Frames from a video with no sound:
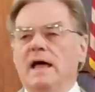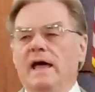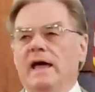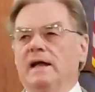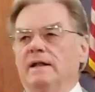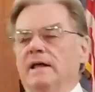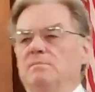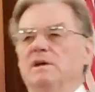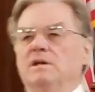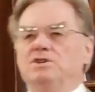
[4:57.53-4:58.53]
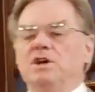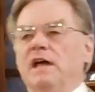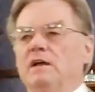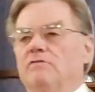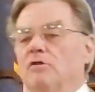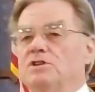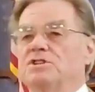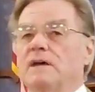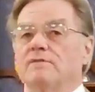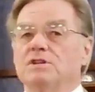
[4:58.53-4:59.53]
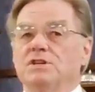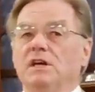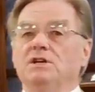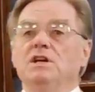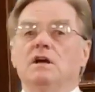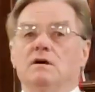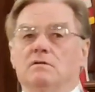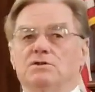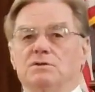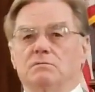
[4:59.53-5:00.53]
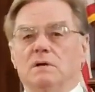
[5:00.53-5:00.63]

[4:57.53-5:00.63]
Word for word: And they'd been chained for 17 years.